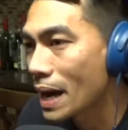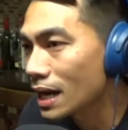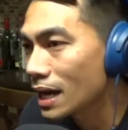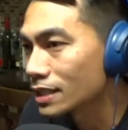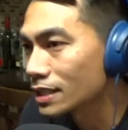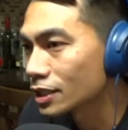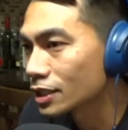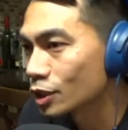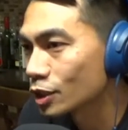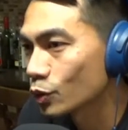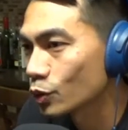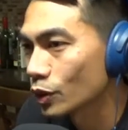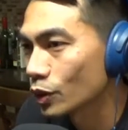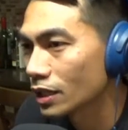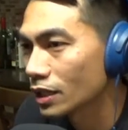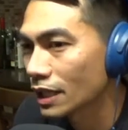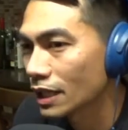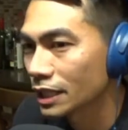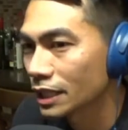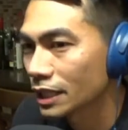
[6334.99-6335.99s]
balance
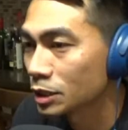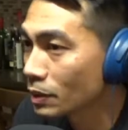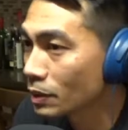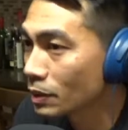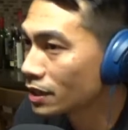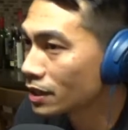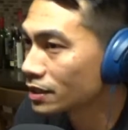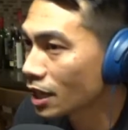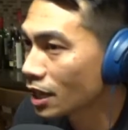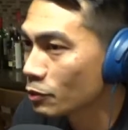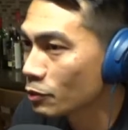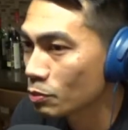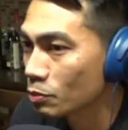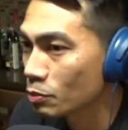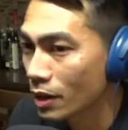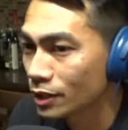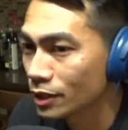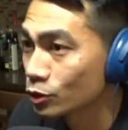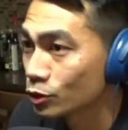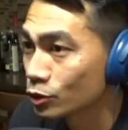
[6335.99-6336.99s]
with like spending time
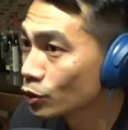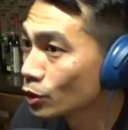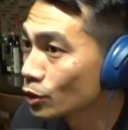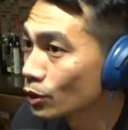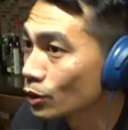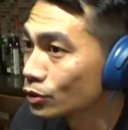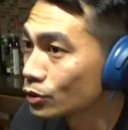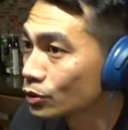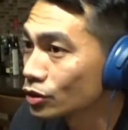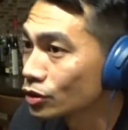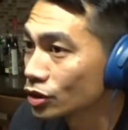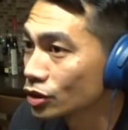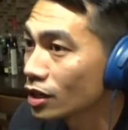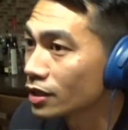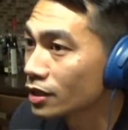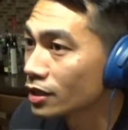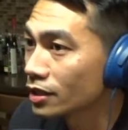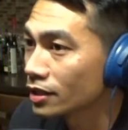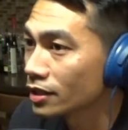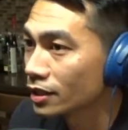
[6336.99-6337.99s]
with my 2-year-old
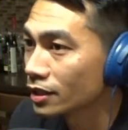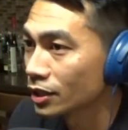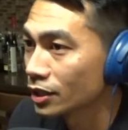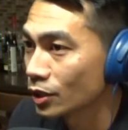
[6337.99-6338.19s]
son,